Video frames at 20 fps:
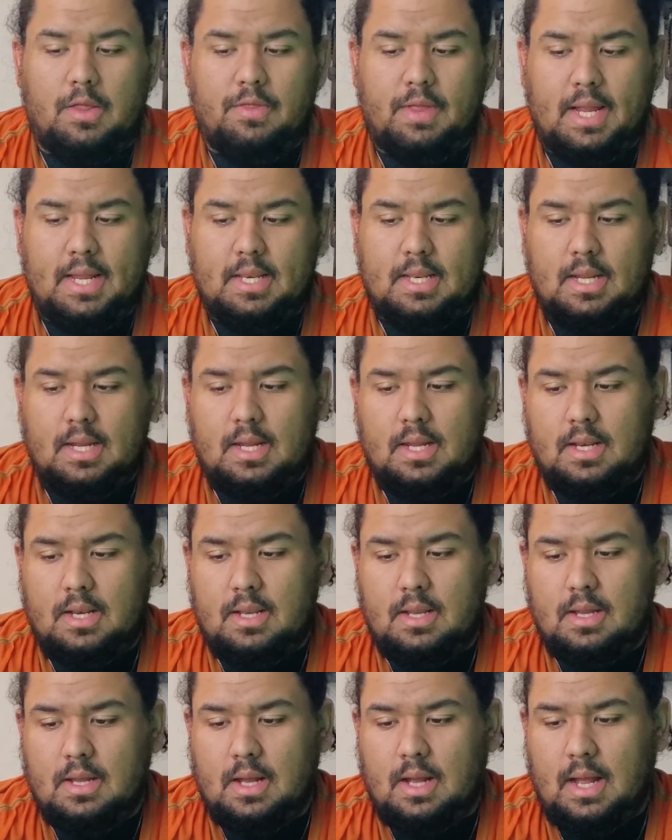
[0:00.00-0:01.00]
They did
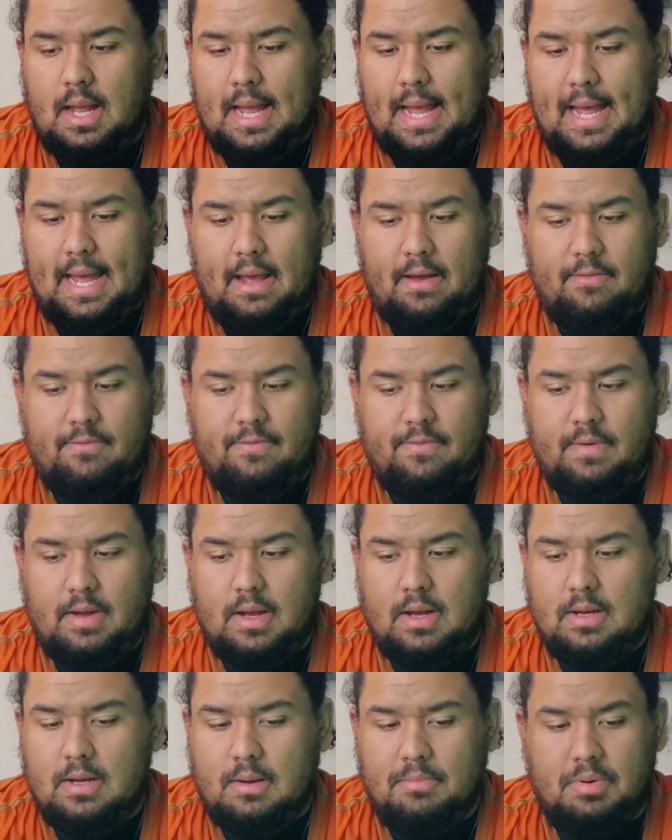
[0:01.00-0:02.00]
have
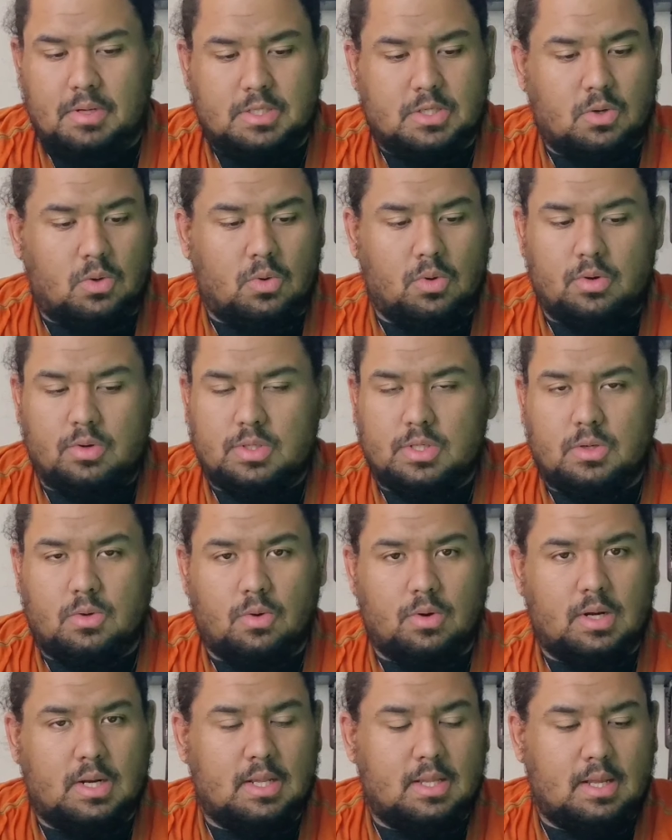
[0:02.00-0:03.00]
a bunch of orders
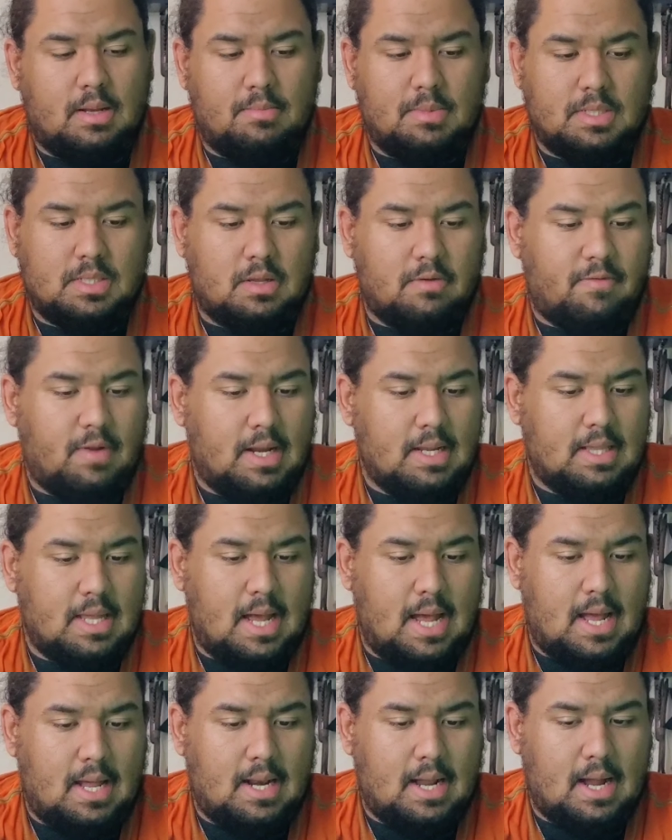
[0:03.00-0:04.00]
according to them and stuff like
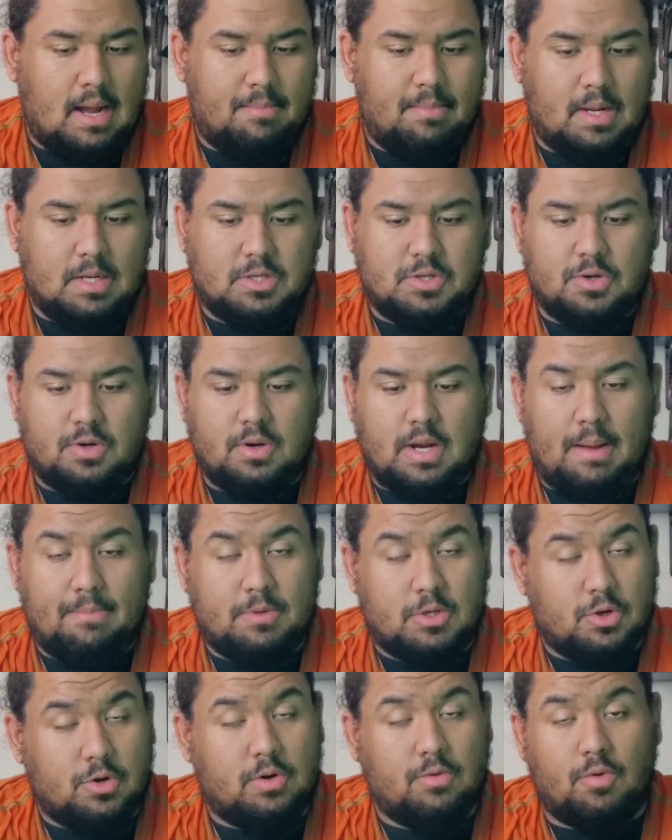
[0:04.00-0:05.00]
that. I'm not sure. I'm
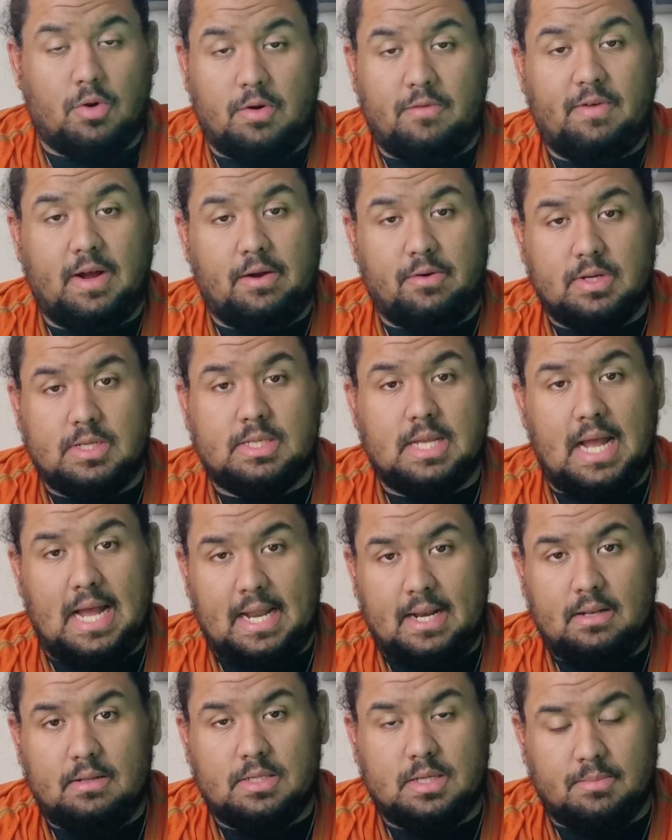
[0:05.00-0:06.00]
sure coronavirus
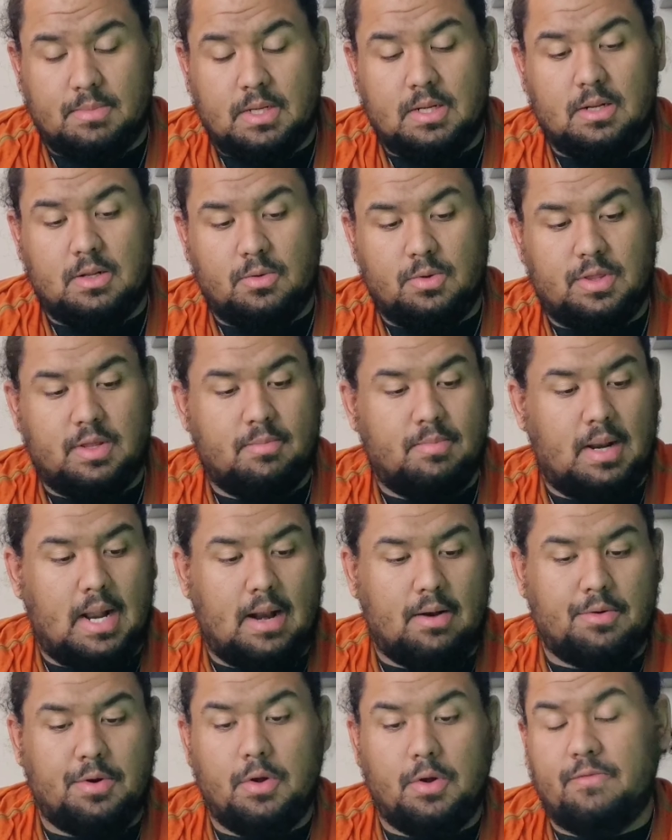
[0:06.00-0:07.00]
had something to do with it, but
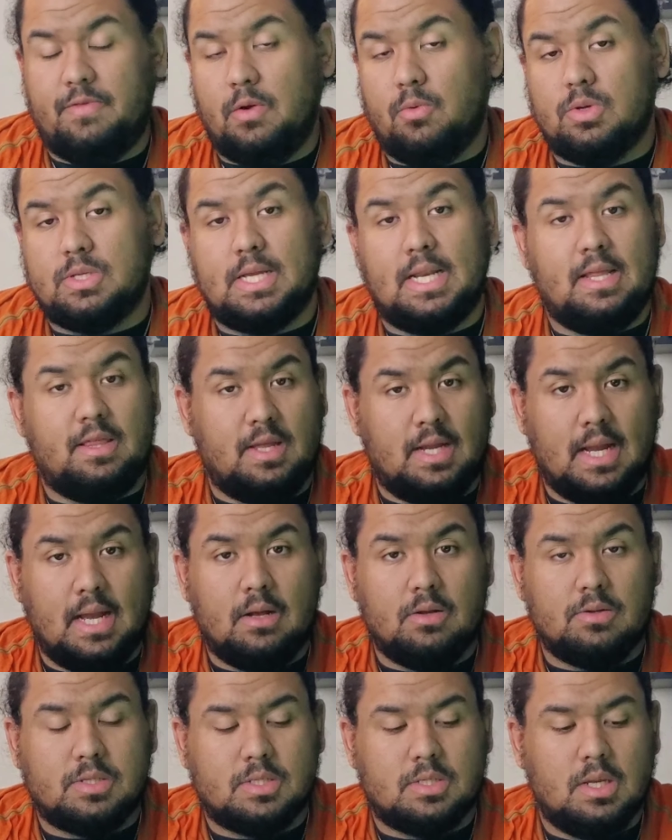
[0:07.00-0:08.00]
I don't know if there was anything
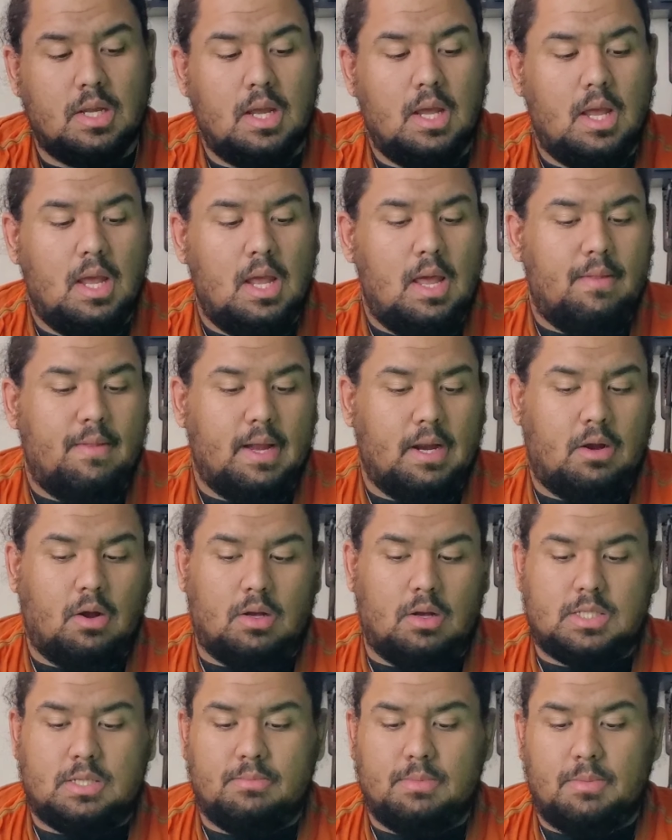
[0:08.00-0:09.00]
else that
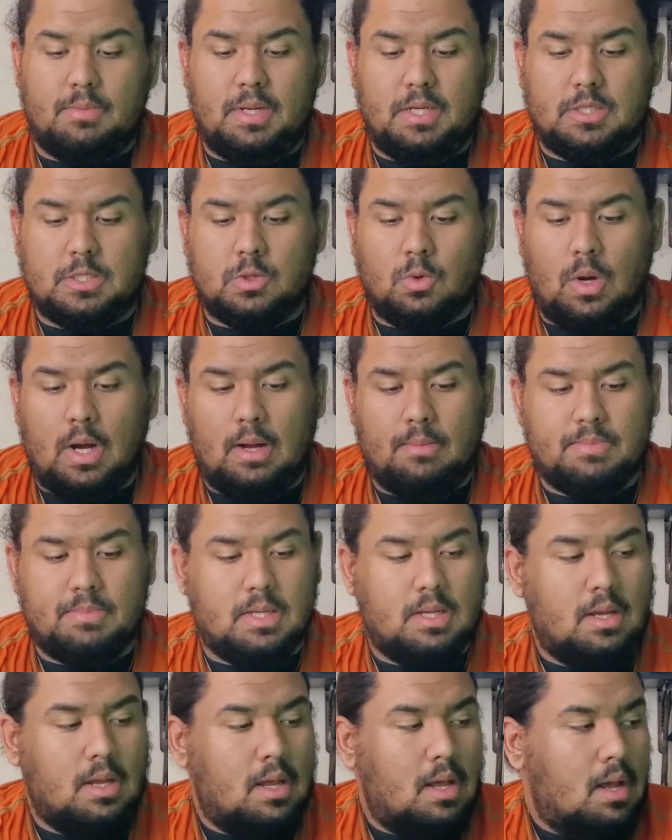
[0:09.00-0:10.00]
caused them to be
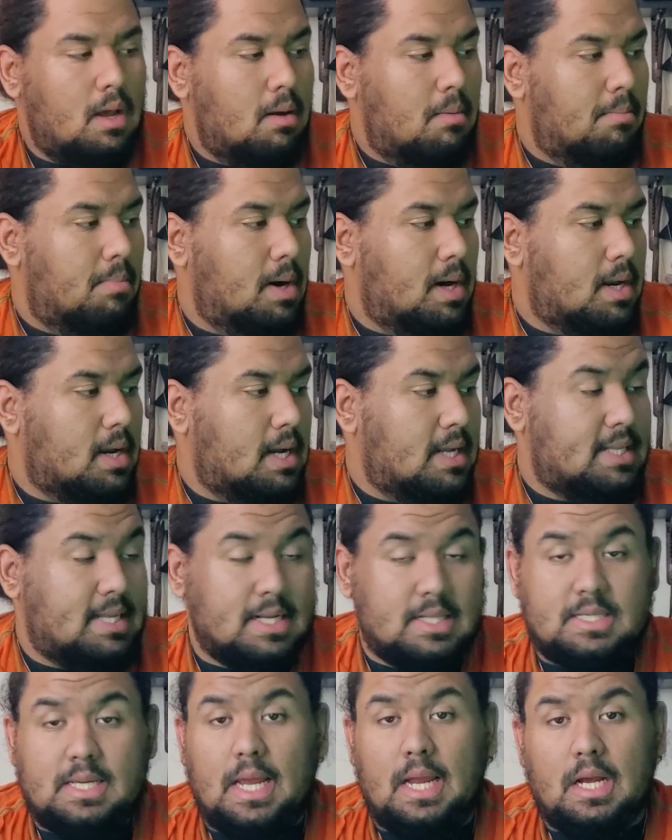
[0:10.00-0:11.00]
swamped. But it
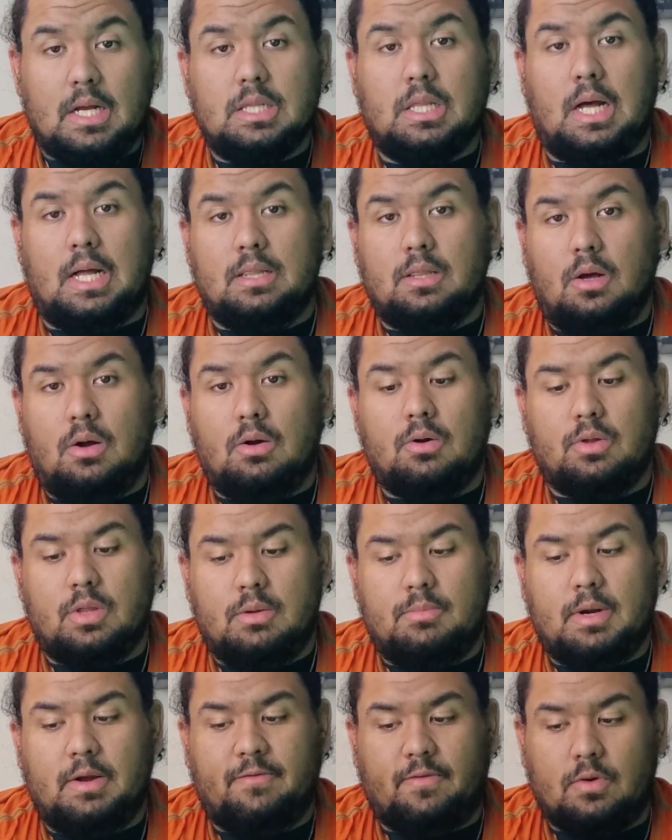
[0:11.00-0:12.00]
did take a lot longer
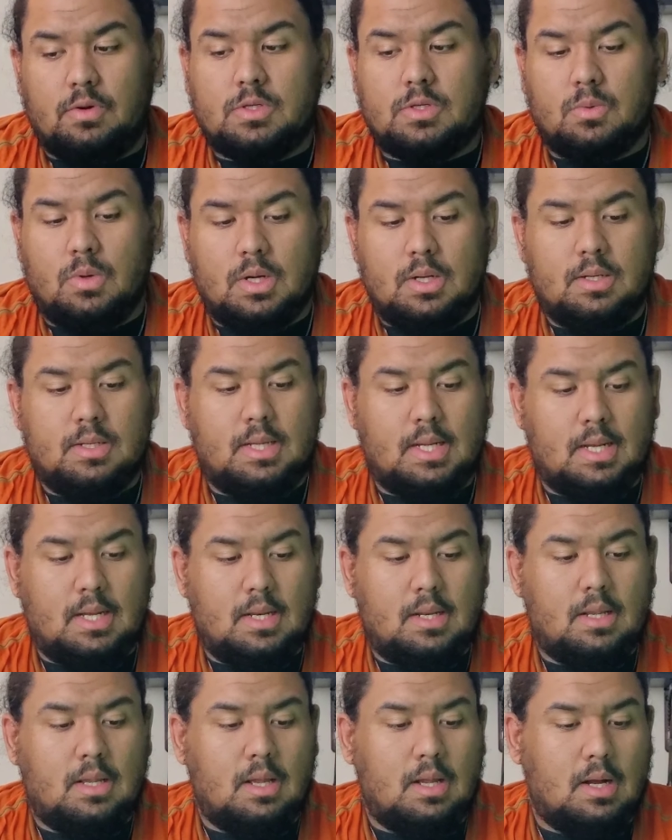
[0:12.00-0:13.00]
than my first one
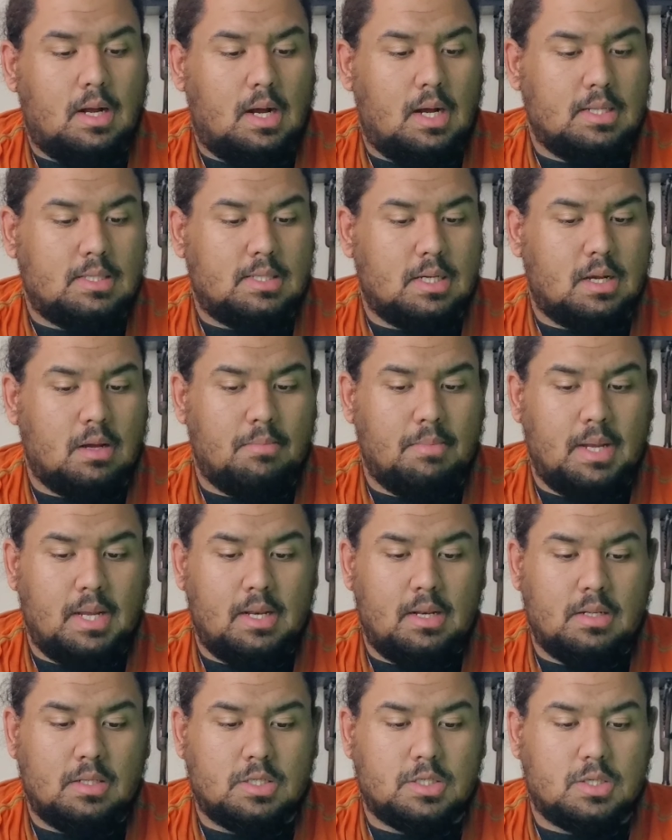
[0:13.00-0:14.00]
did to come
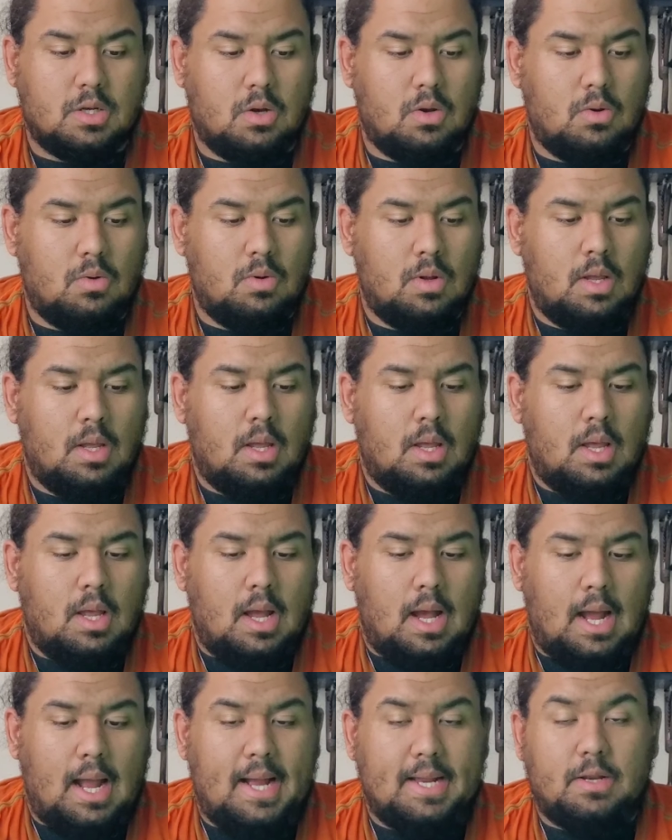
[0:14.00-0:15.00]
in, so
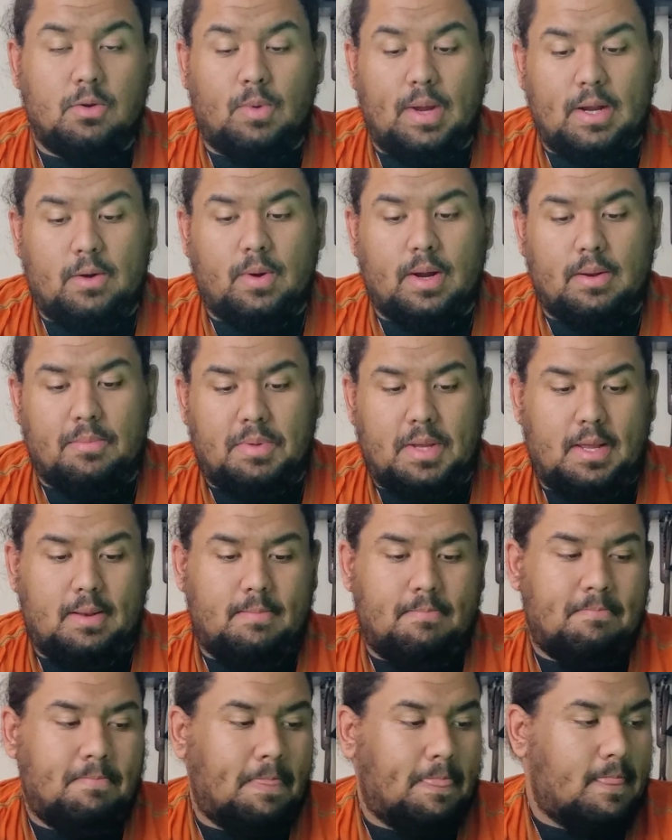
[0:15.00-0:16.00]
I had to wait quite a bit.